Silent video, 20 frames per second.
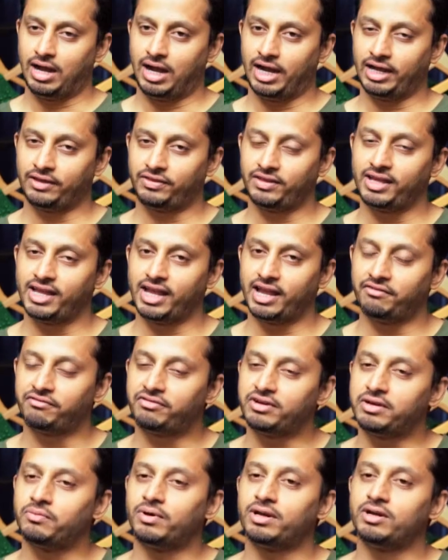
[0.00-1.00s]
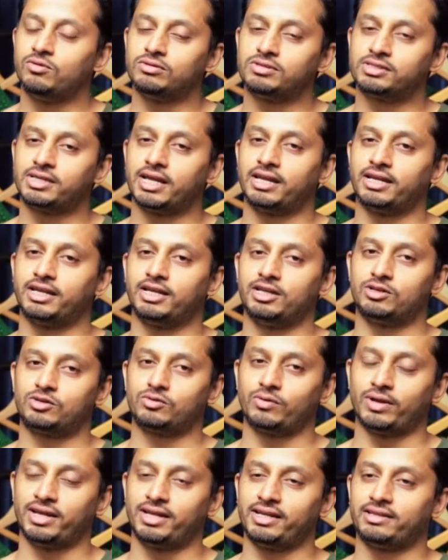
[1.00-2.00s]
I think everyone who's getting
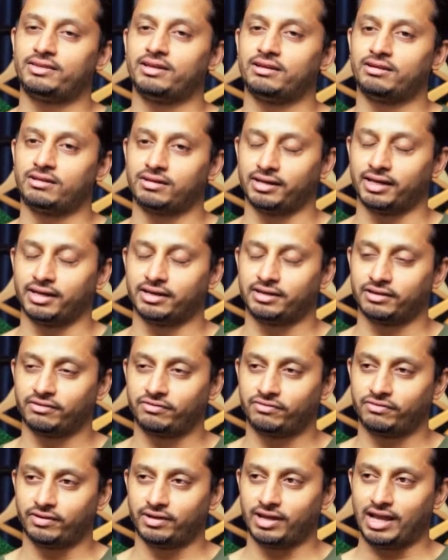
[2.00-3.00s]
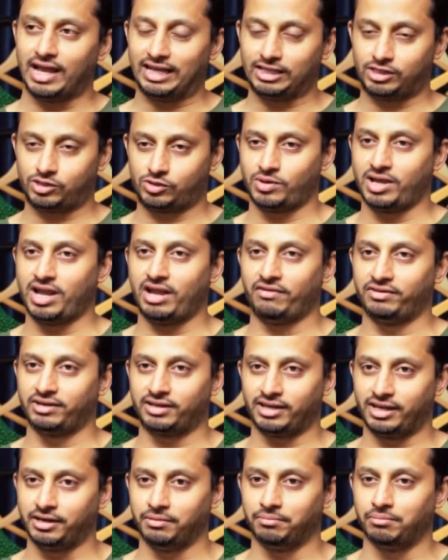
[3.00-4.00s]
into anything creative has to have
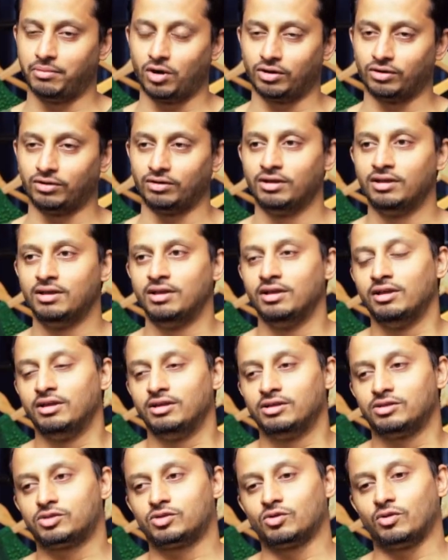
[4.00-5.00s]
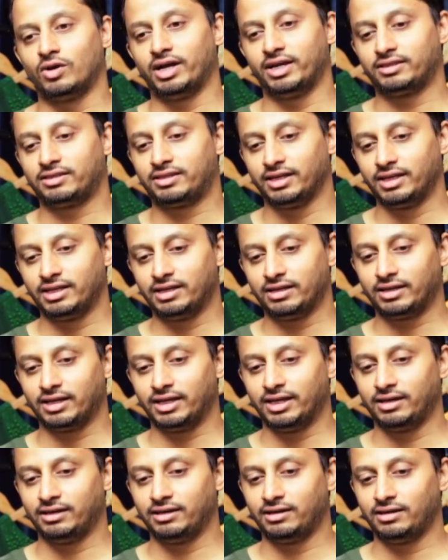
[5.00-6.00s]
it inborn. So I think
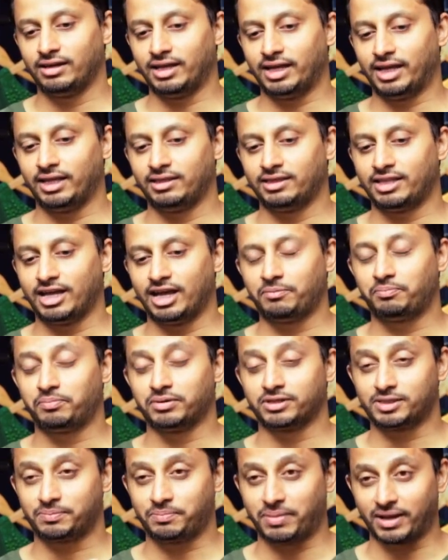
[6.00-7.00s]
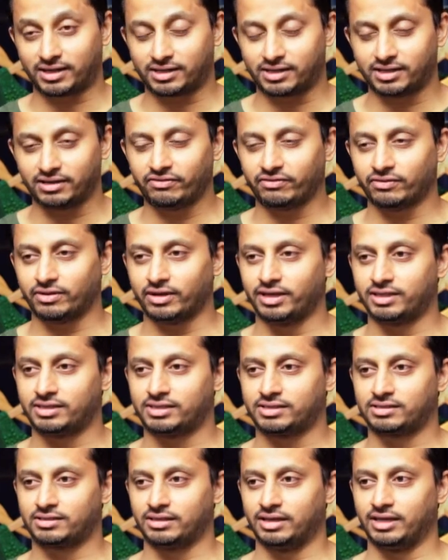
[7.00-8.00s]
in that perspective,
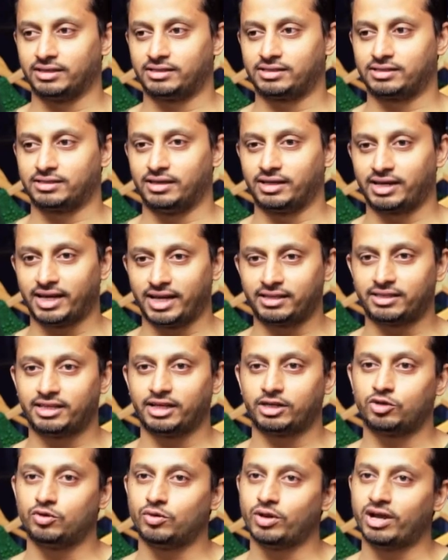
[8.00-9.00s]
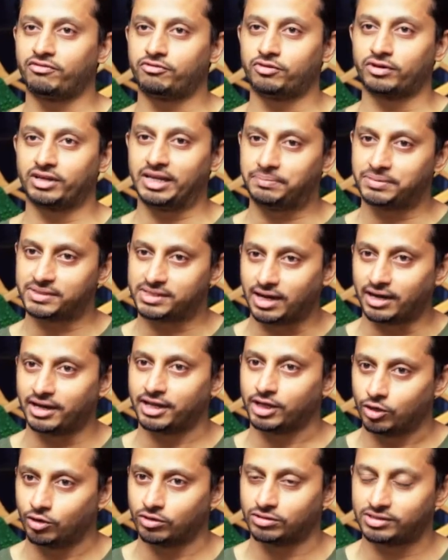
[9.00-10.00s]
it's great that you have to keep
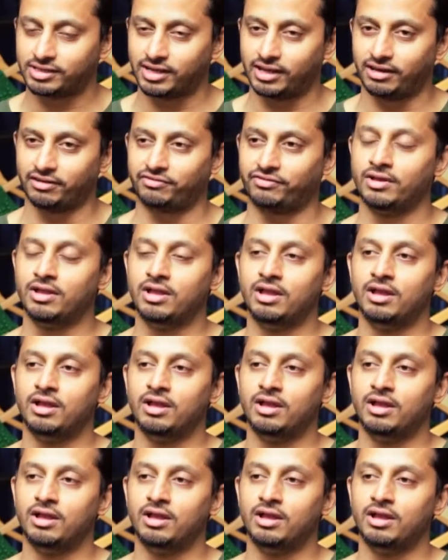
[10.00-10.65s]
studying yourself.